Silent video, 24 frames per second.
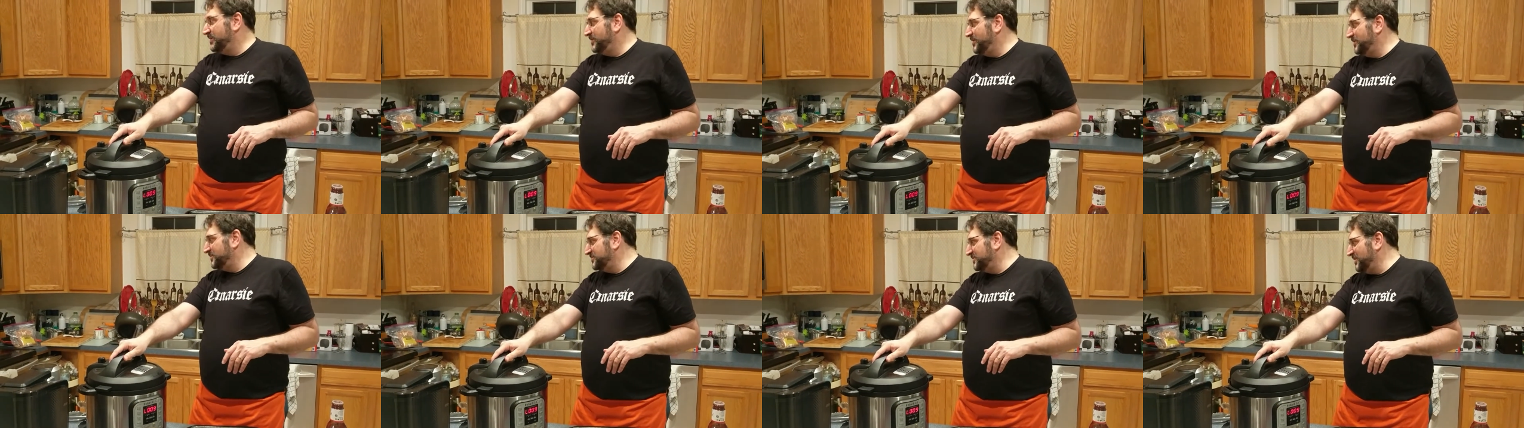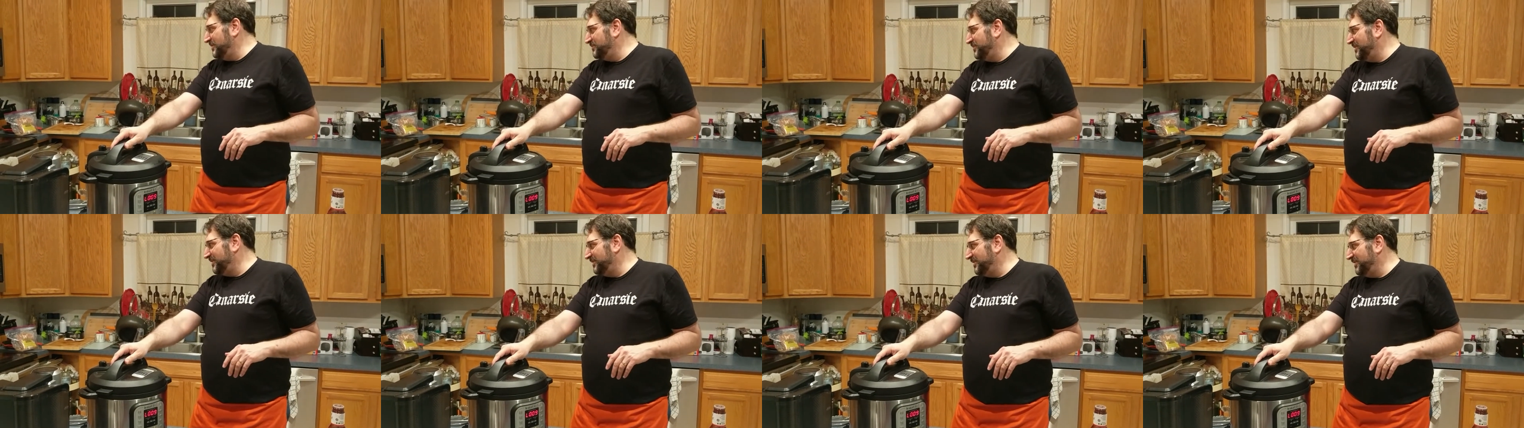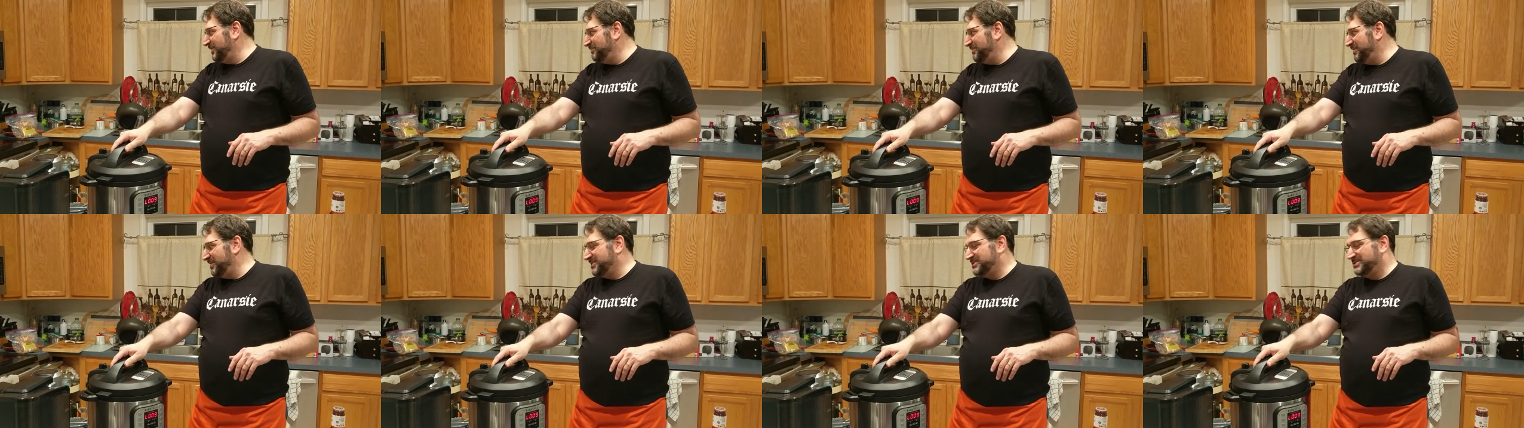There'll still be a
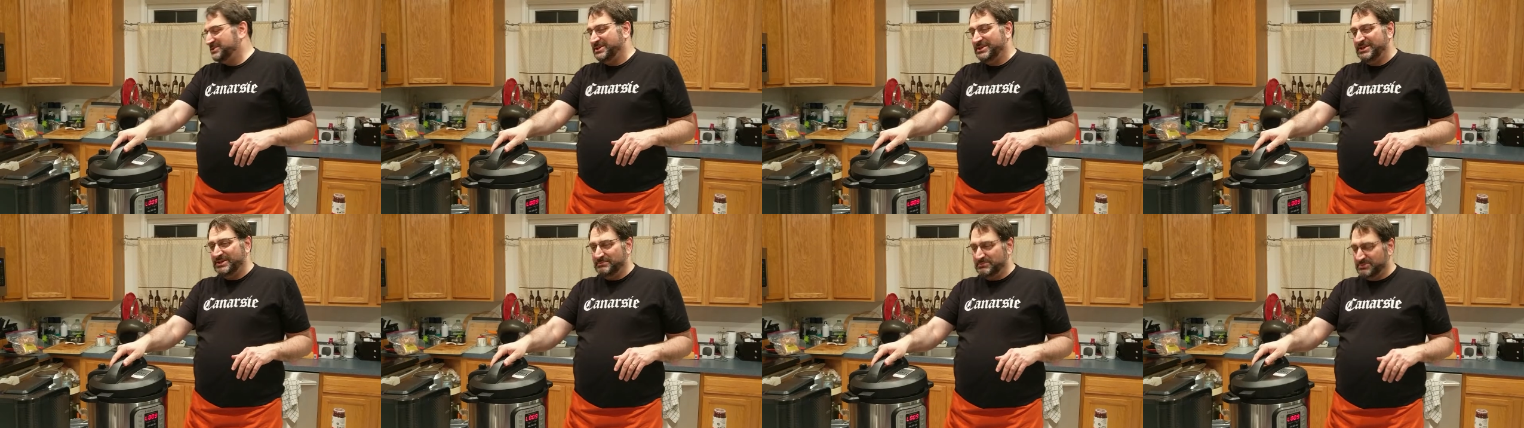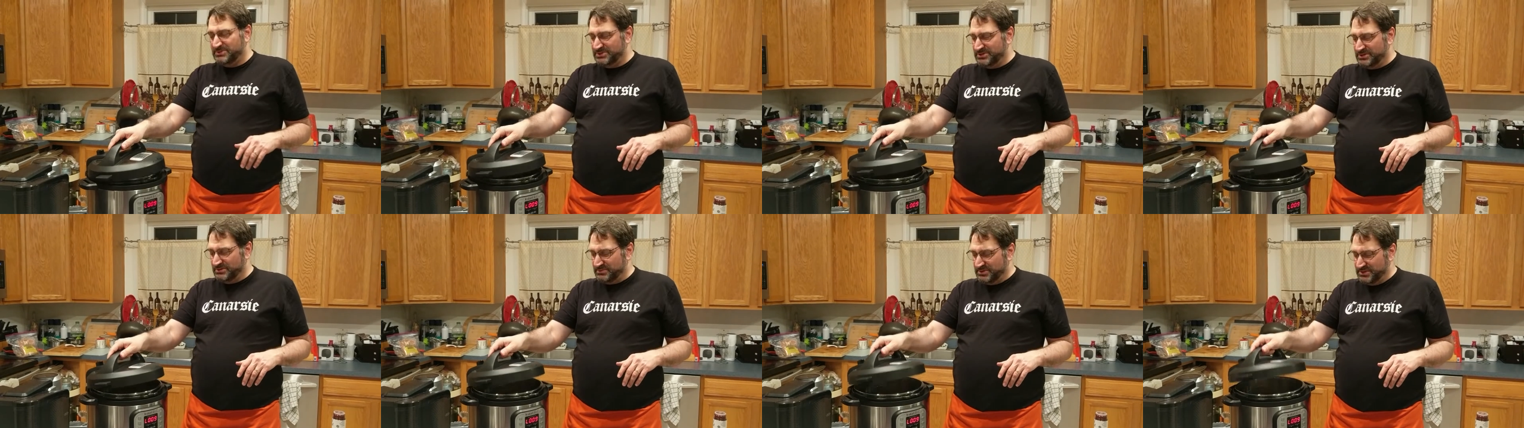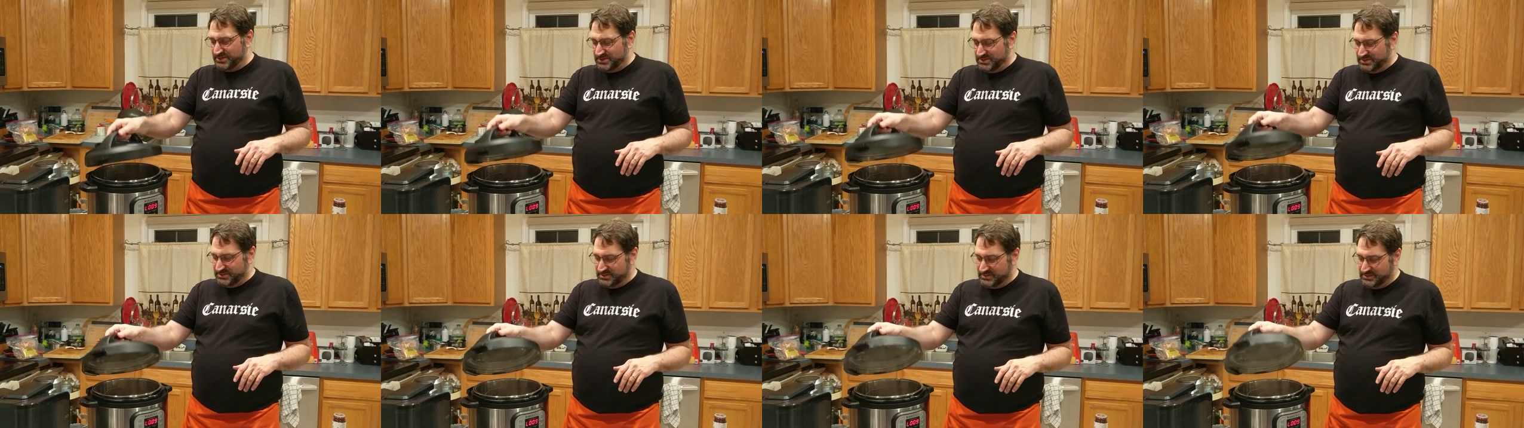little bit of steam, so I'm
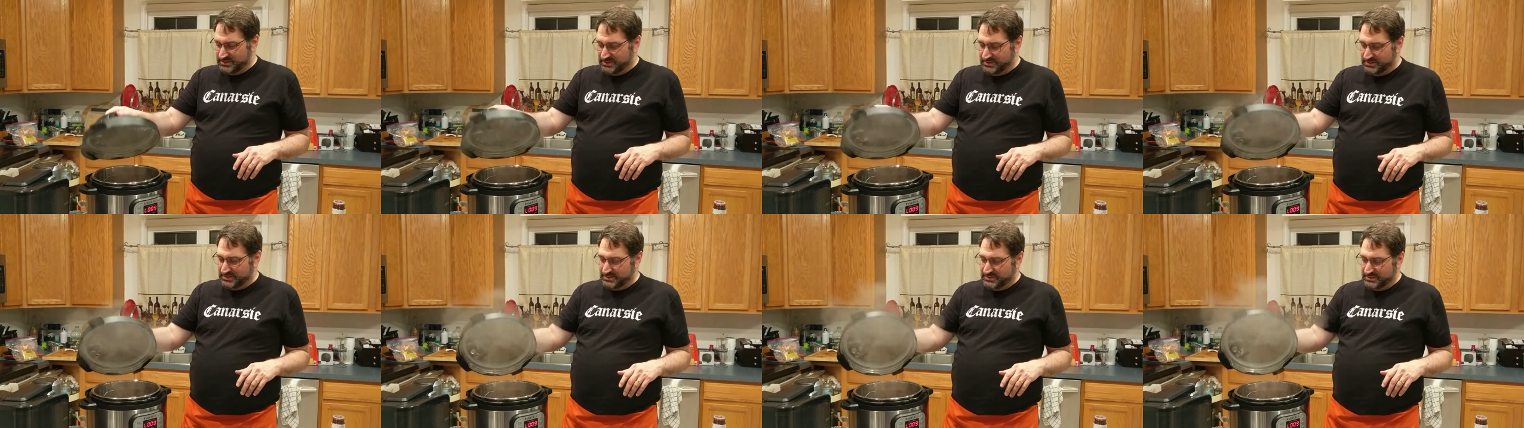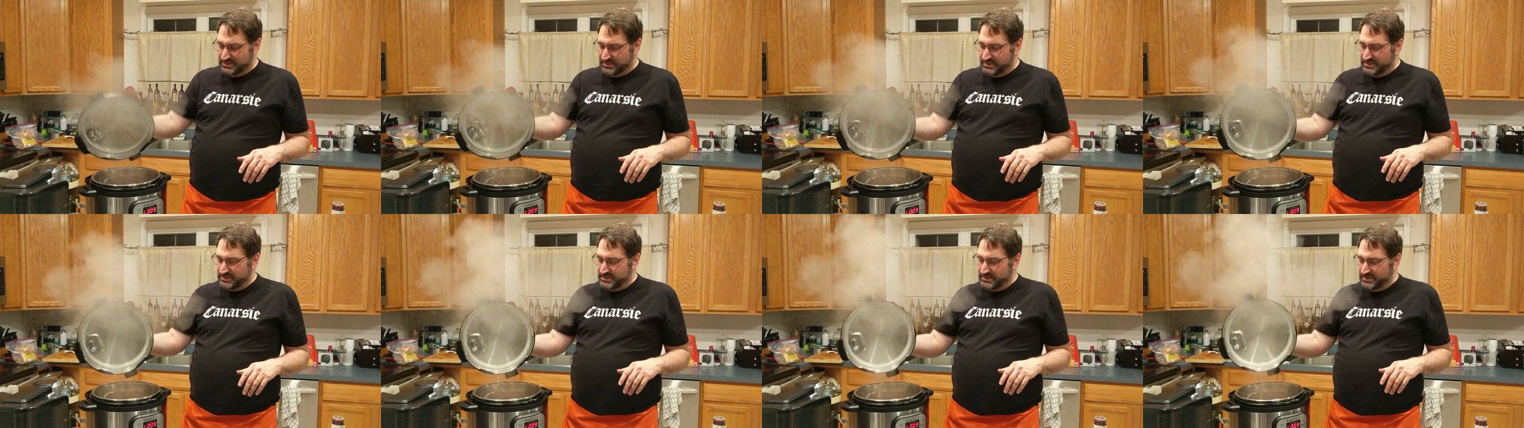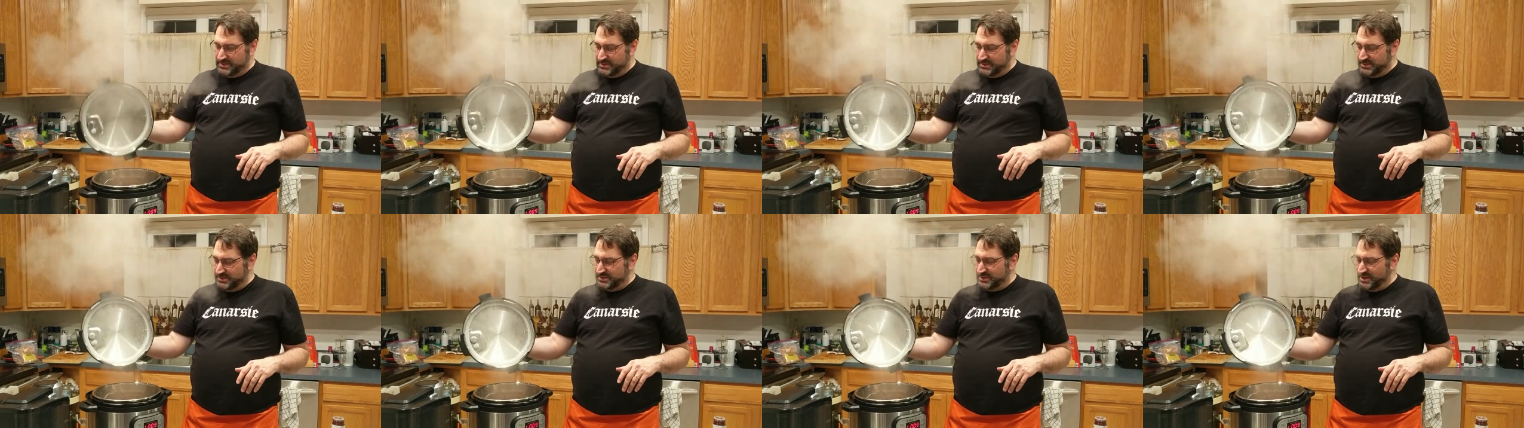gonna
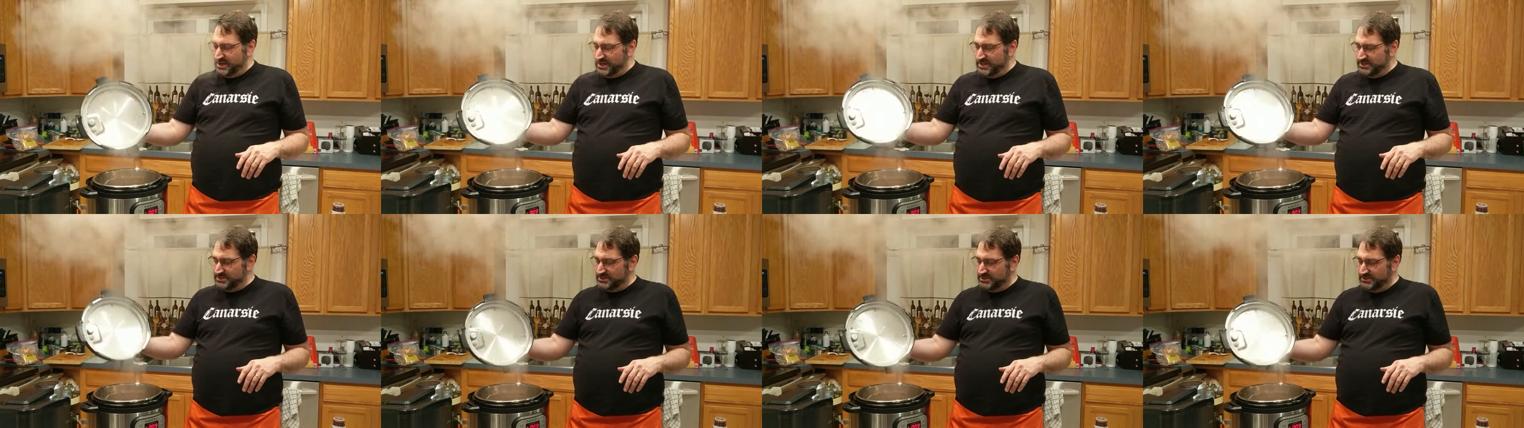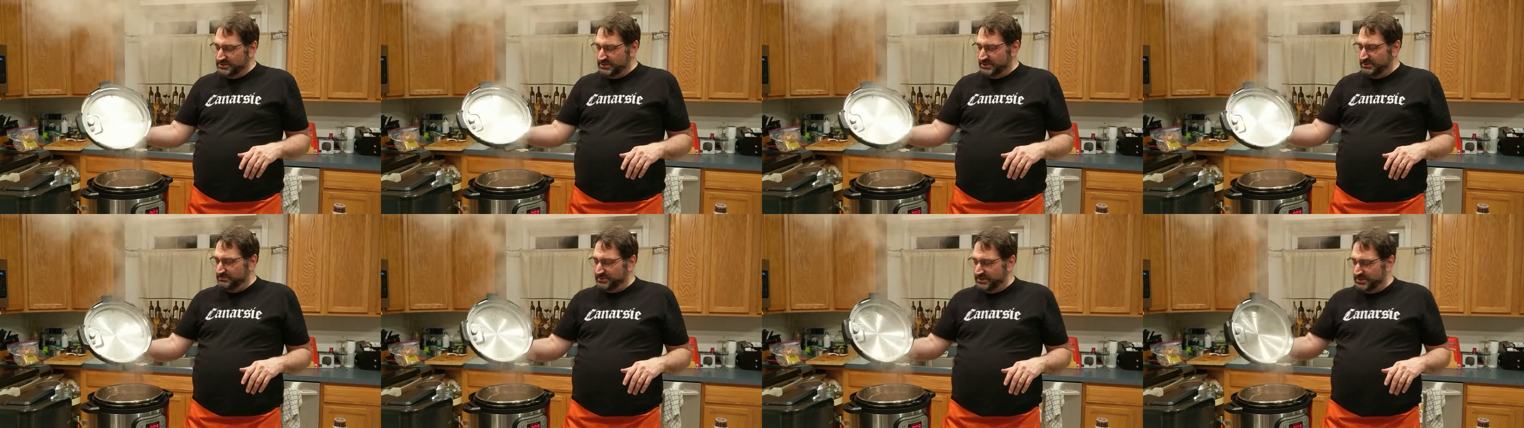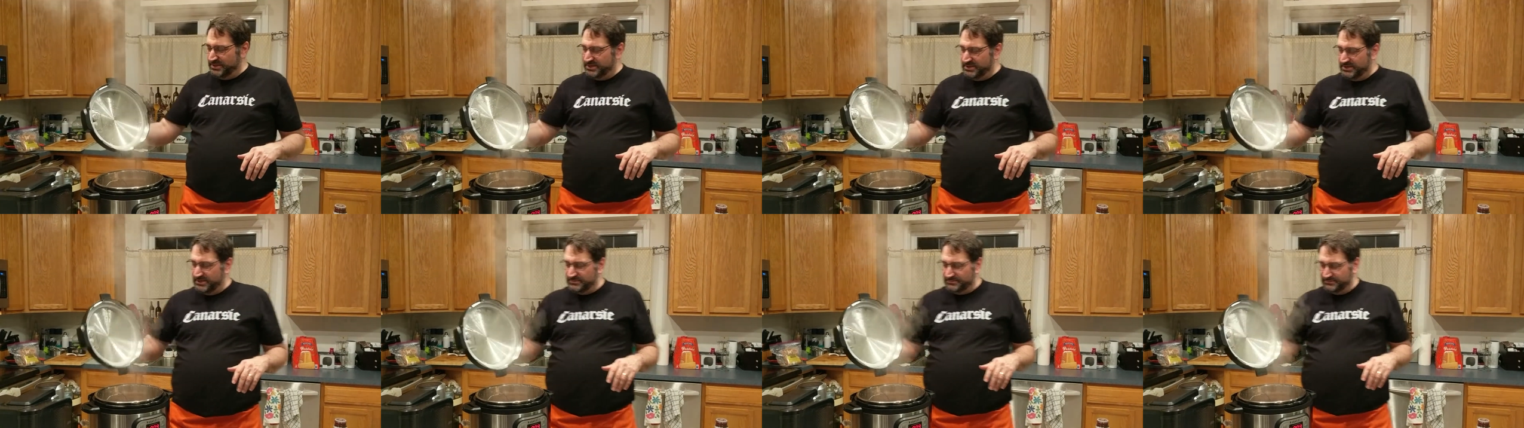dodge it a little bit
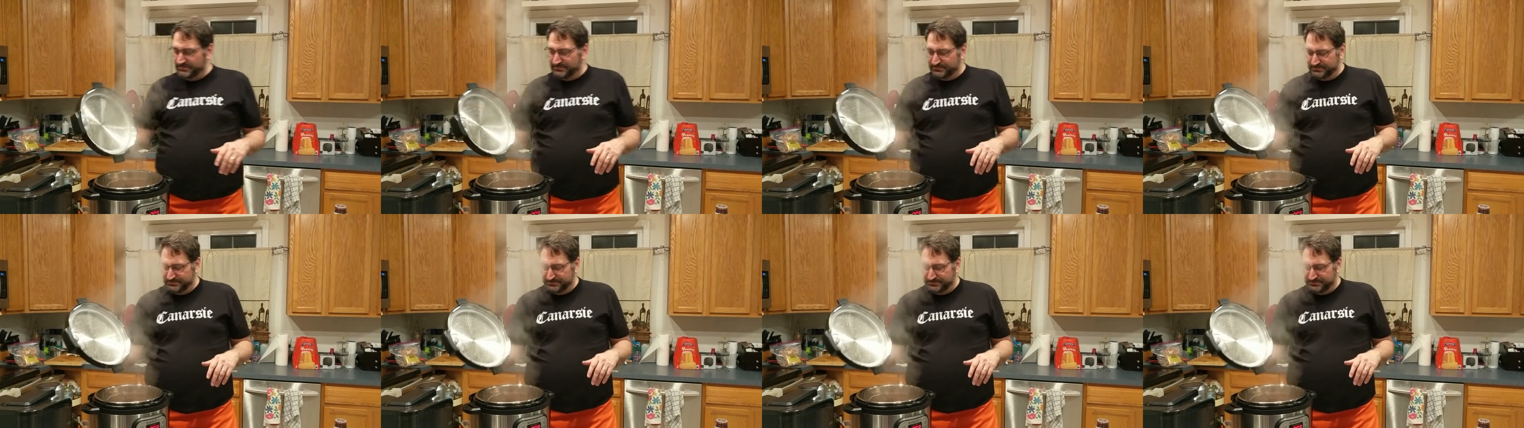here.